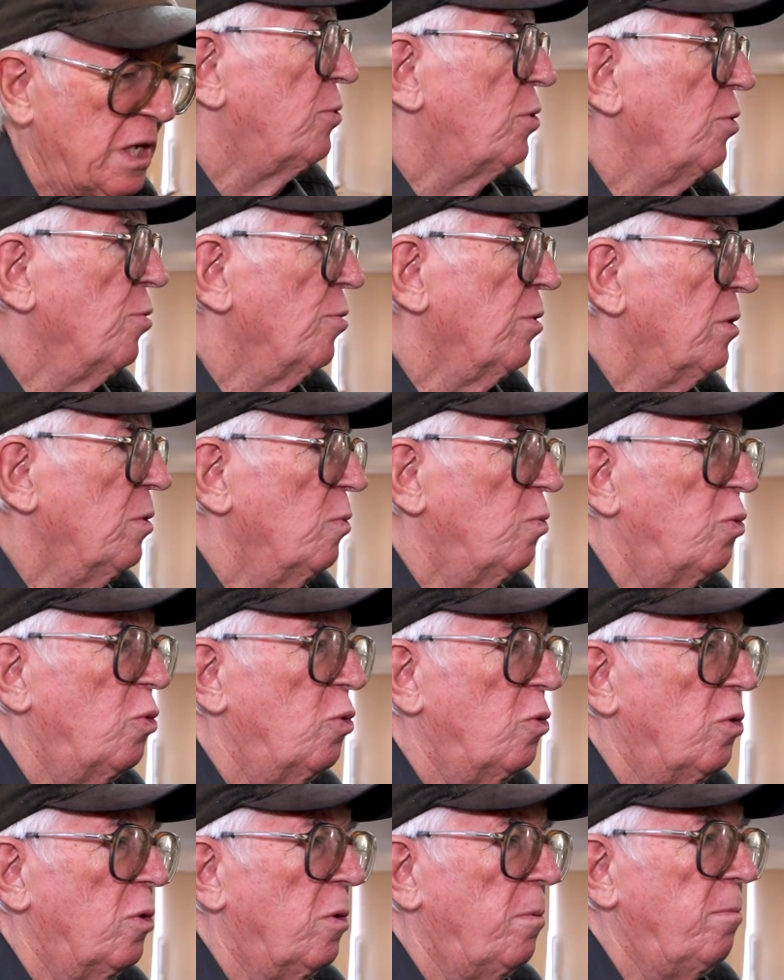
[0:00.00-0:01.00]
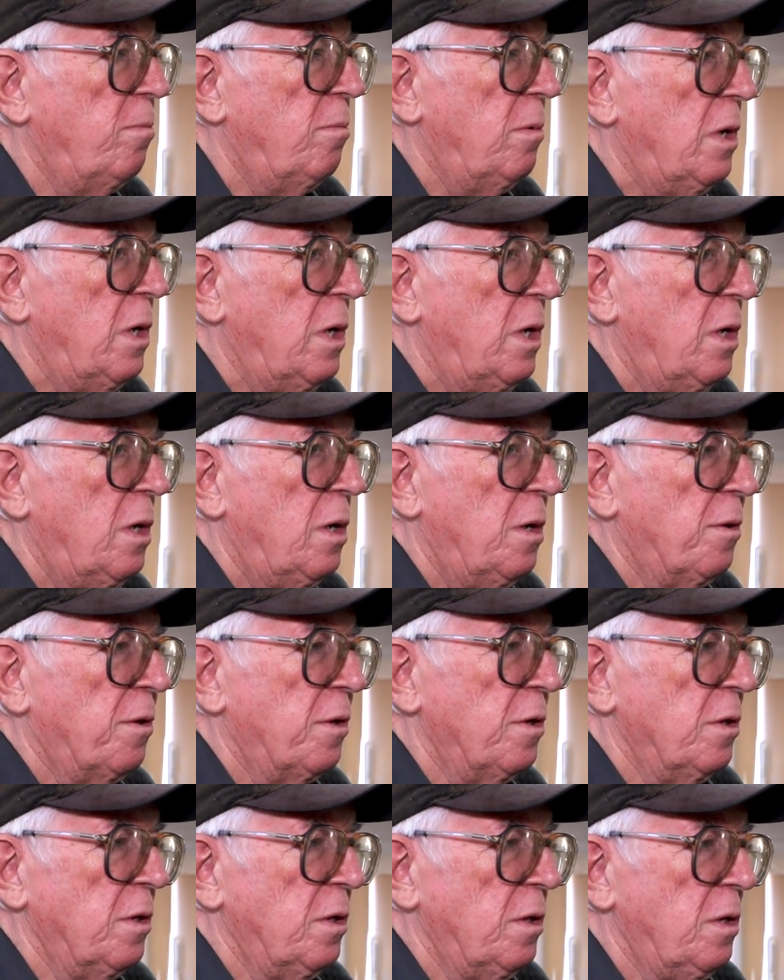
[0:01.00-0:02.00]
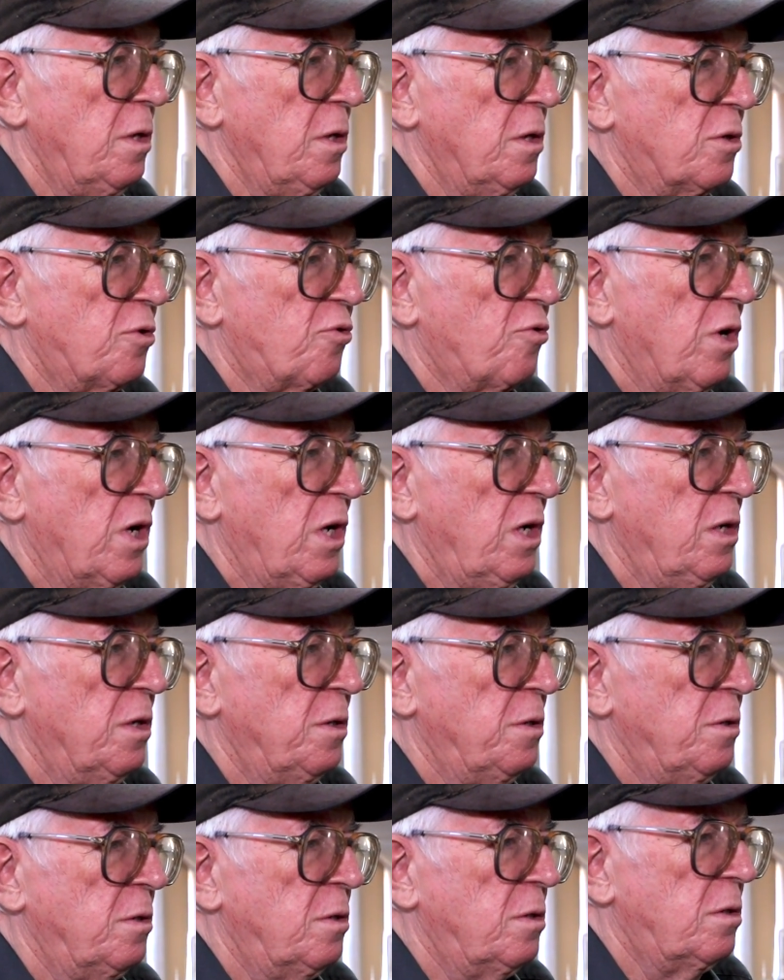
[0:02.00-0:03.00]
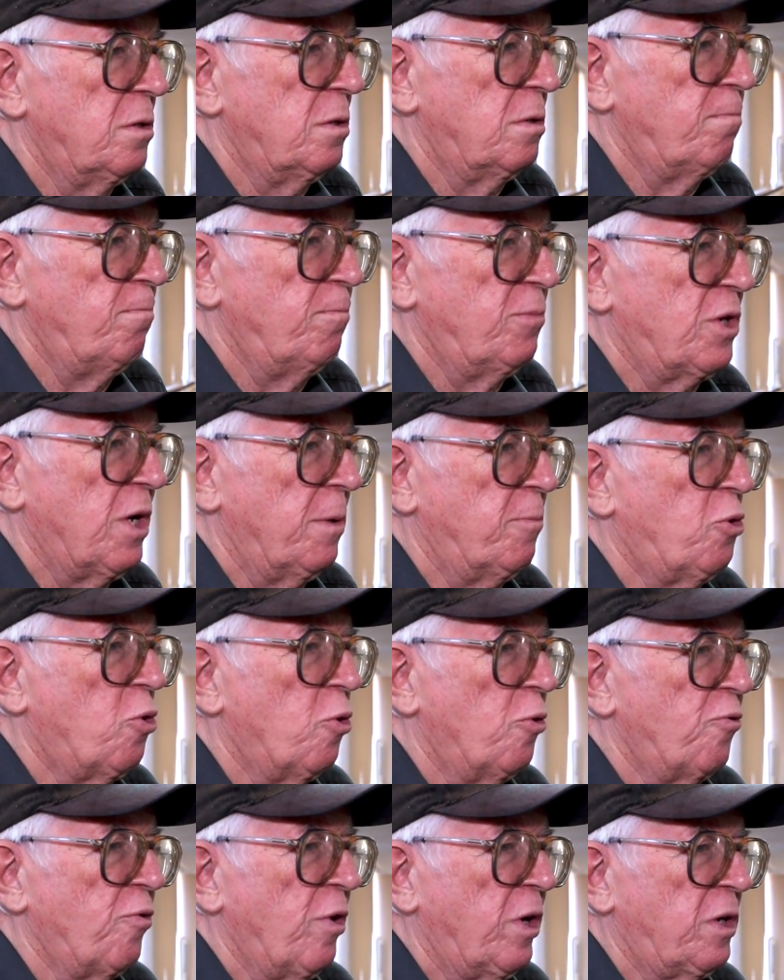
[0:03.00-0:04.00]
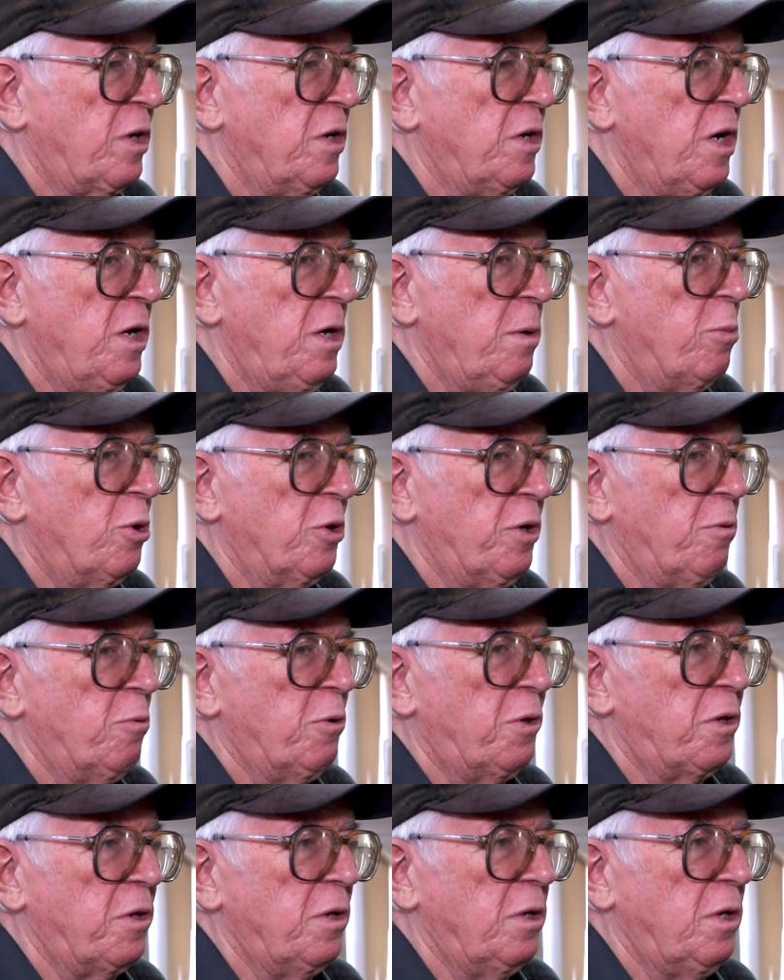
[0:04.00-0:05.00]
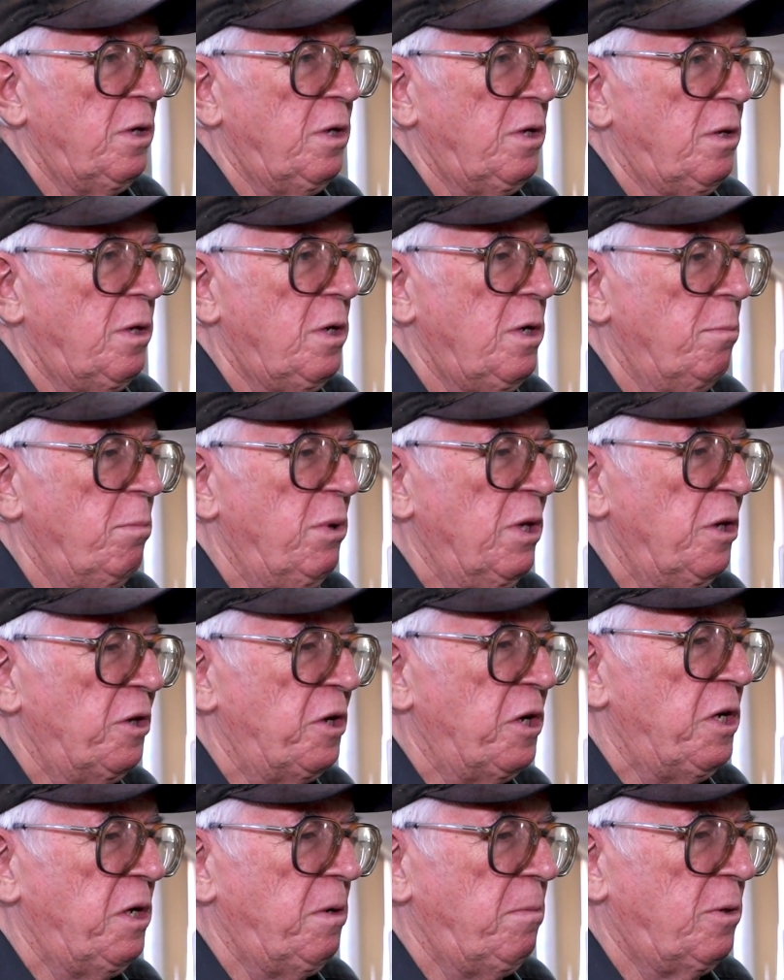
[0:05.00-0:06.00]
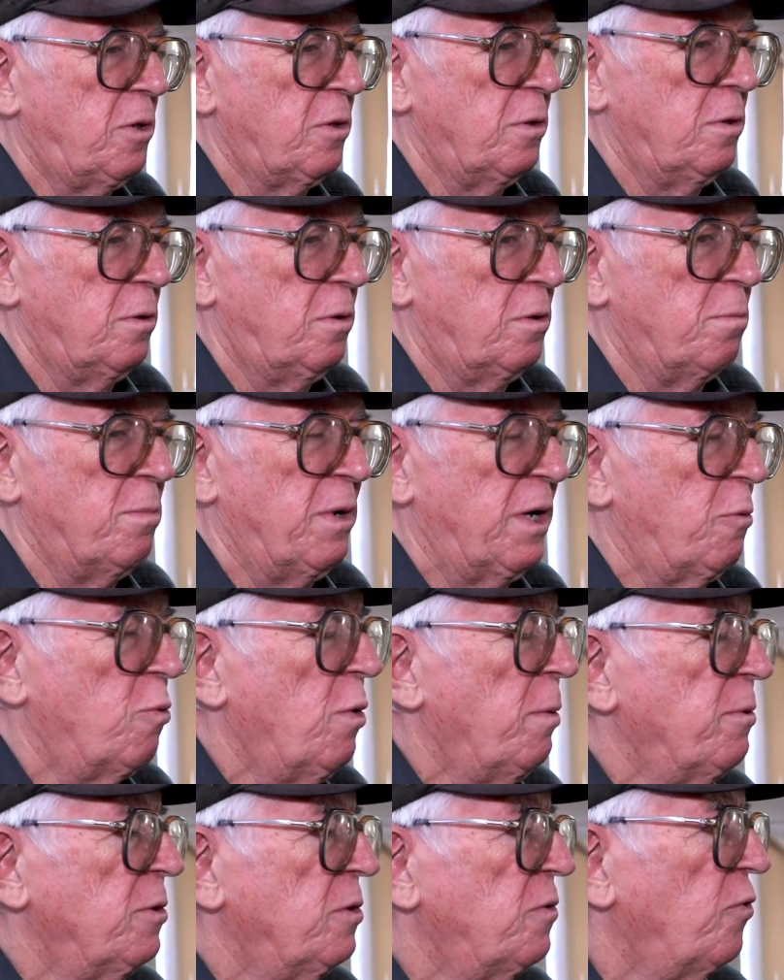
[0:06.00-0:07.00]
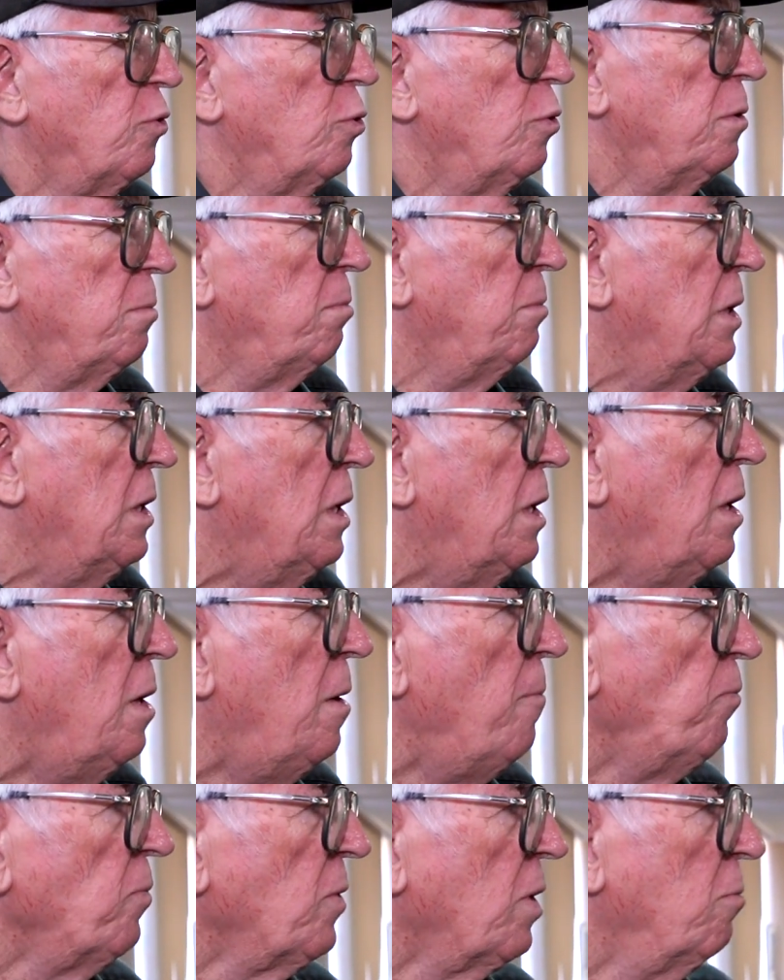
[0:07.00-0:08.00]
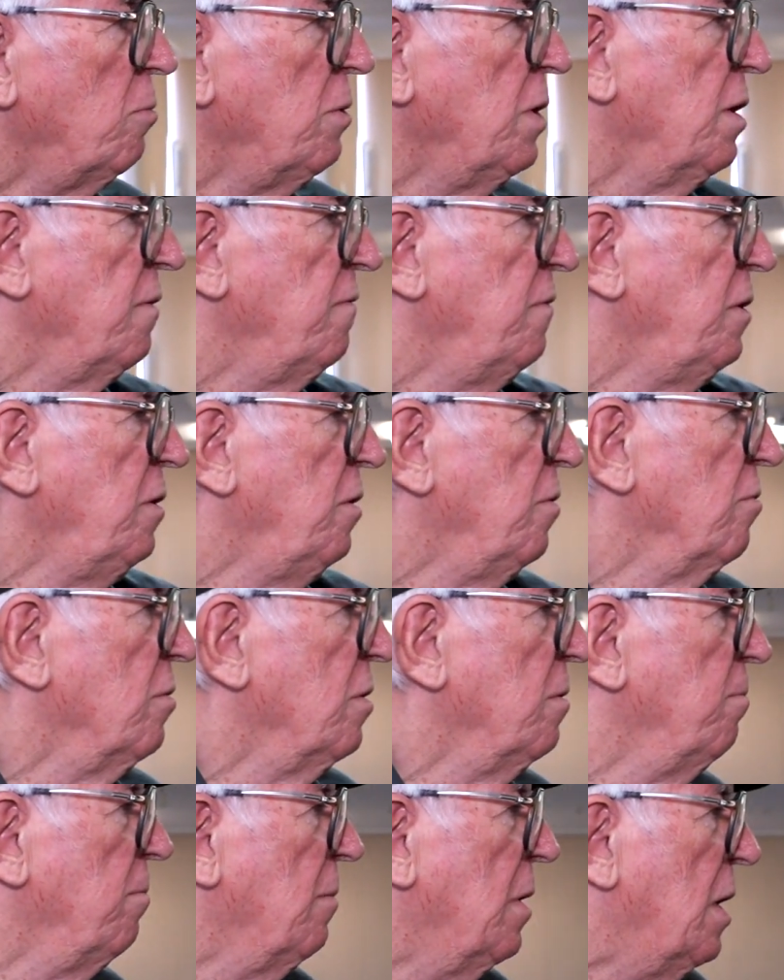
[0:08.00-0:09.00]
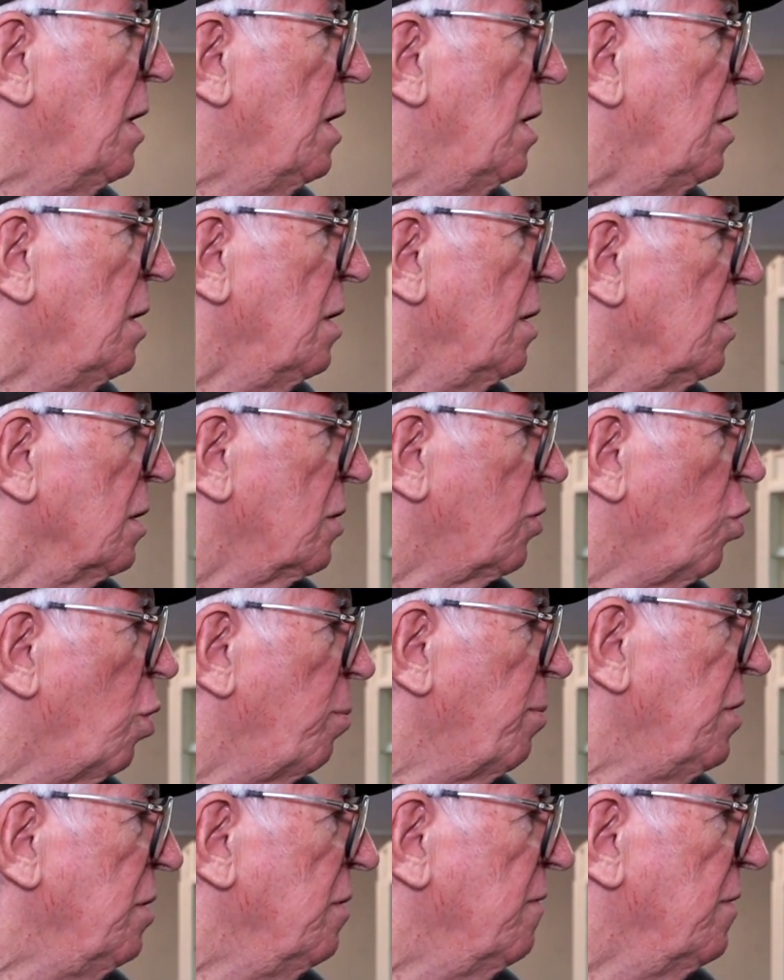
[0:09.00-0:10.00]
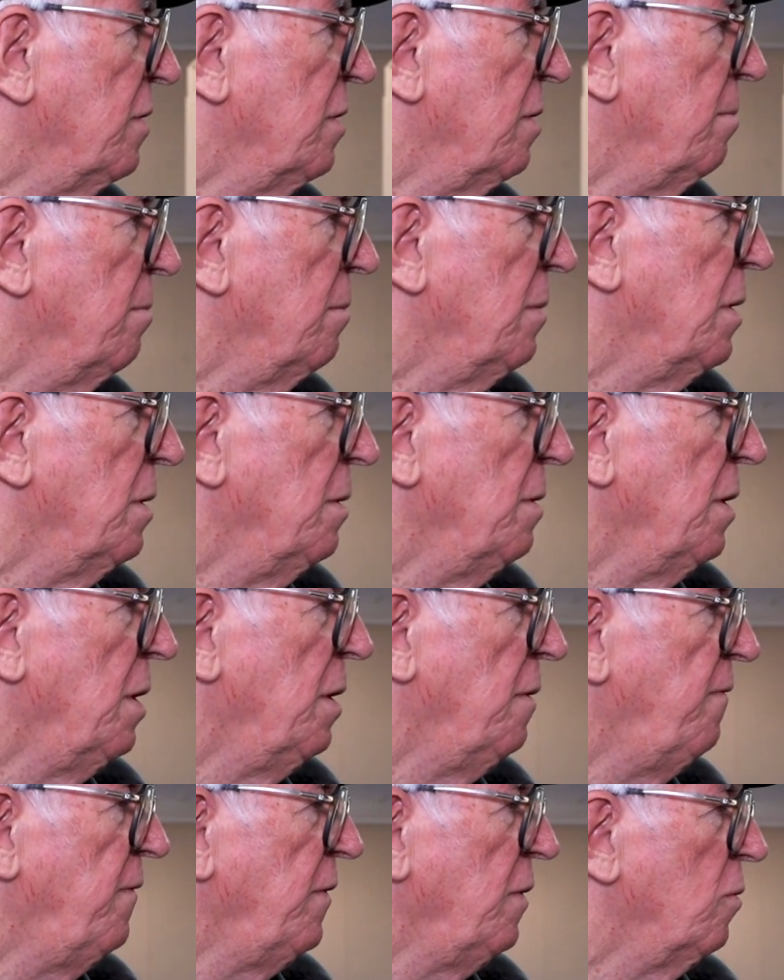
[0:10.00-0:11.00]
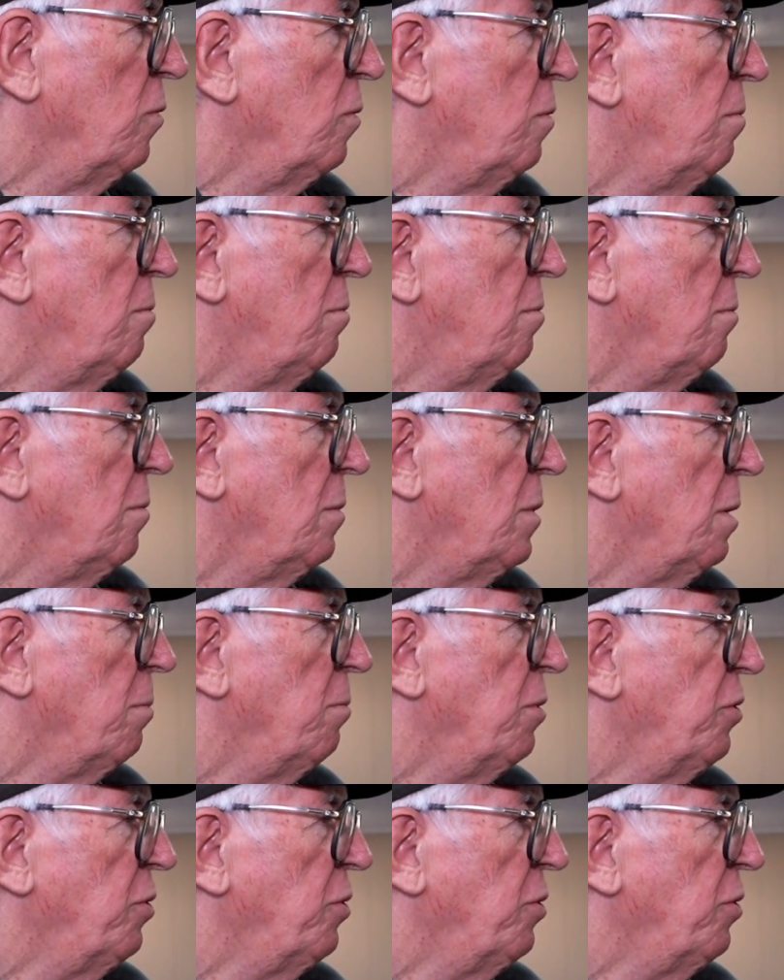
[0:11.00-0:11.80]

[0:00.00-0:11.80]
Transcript: During the war, the Australians subcontracted anybody with the ability to make weapons for them. And we have here a copy of an Enfield No.